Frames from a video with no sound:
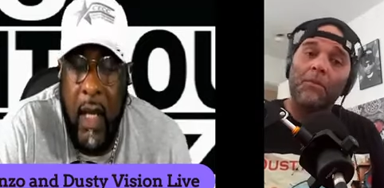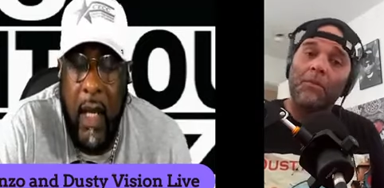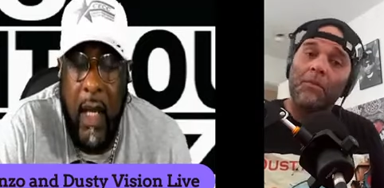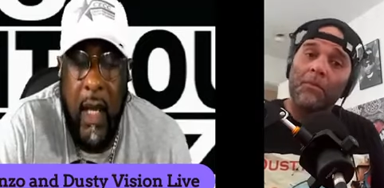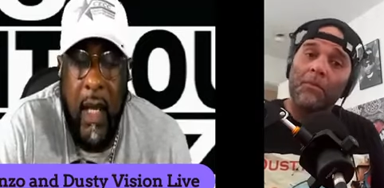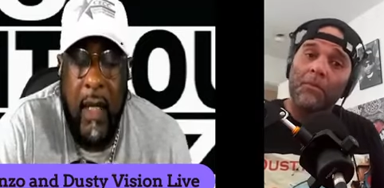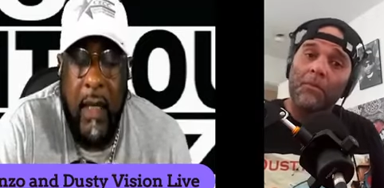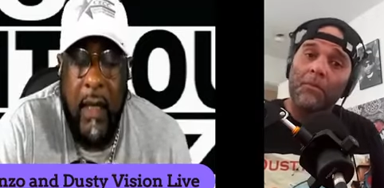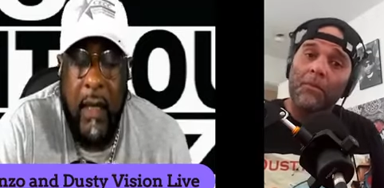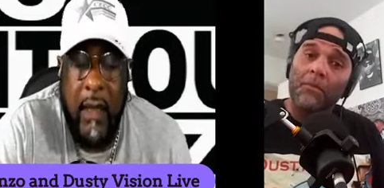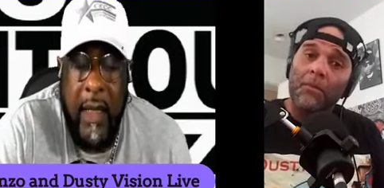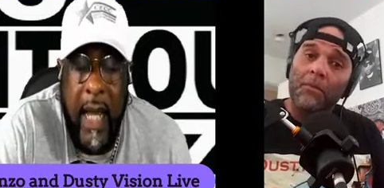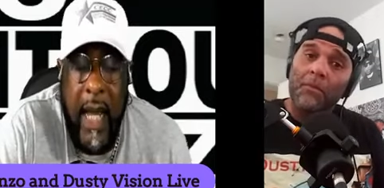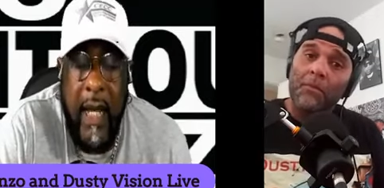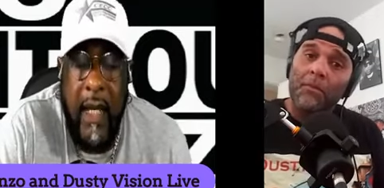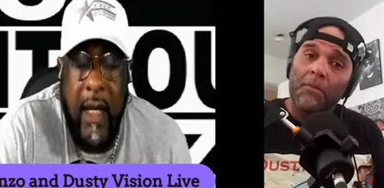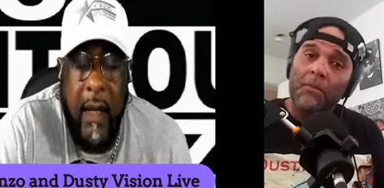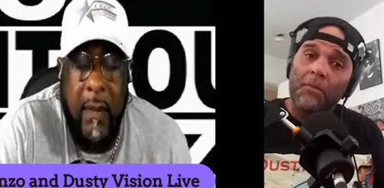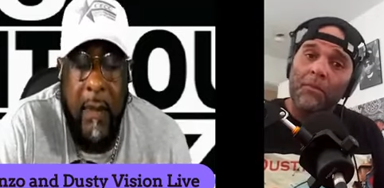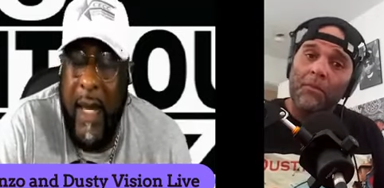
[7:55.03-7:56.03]
Speaker 1: stand
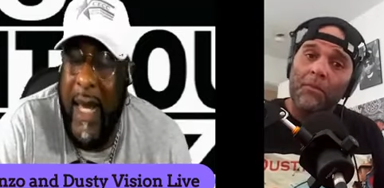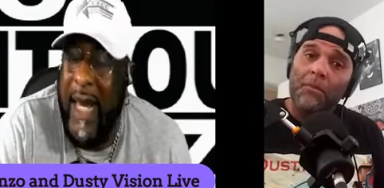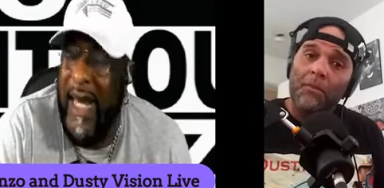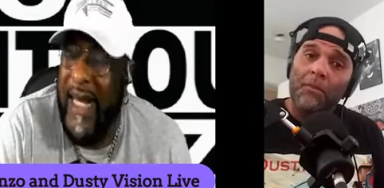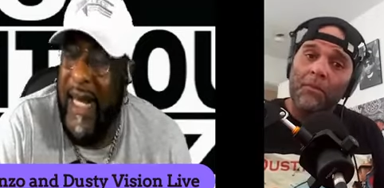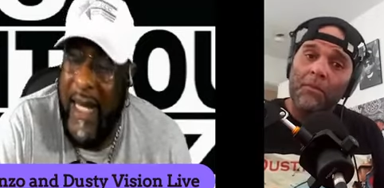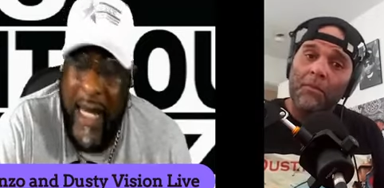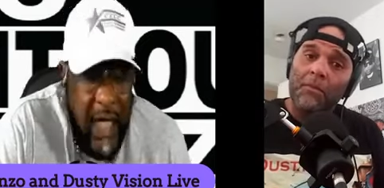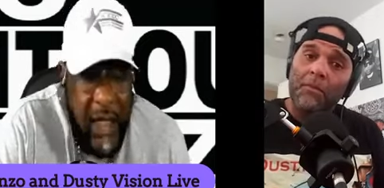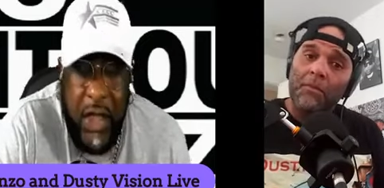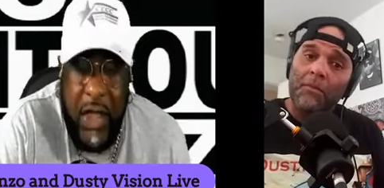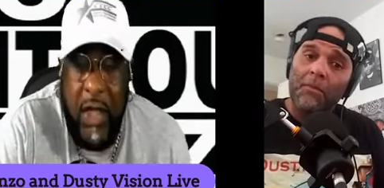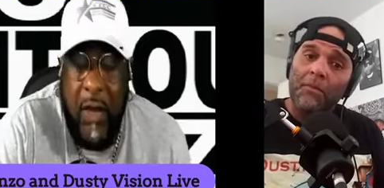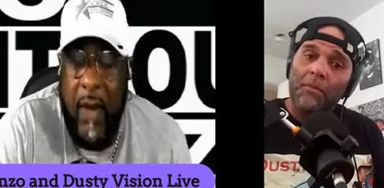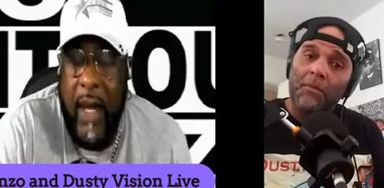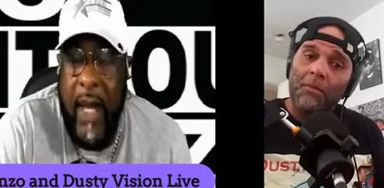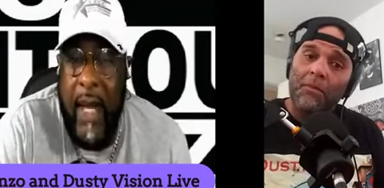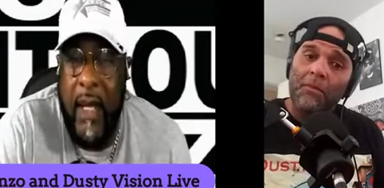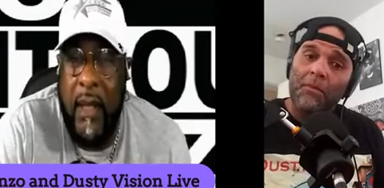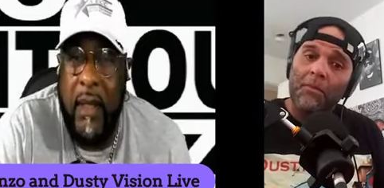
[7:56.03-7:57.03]
up, and kiss your
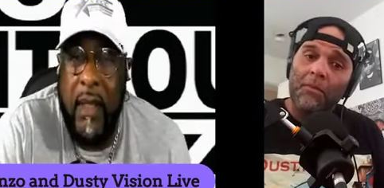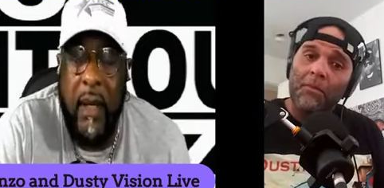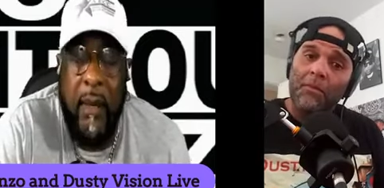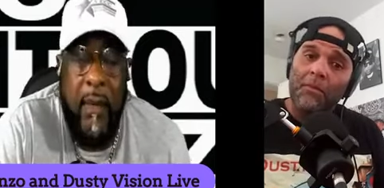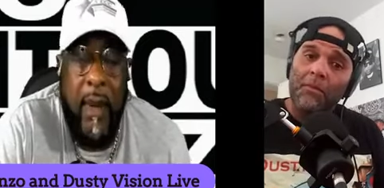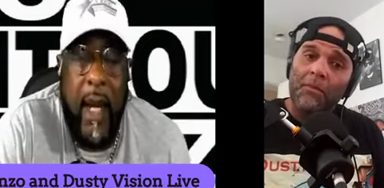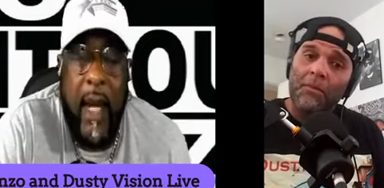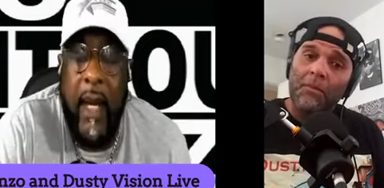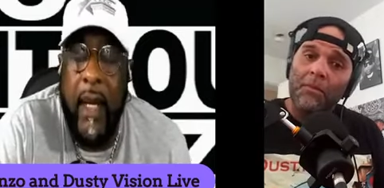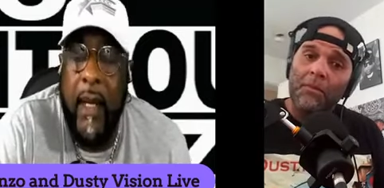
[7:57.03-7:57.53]
ass goodbye.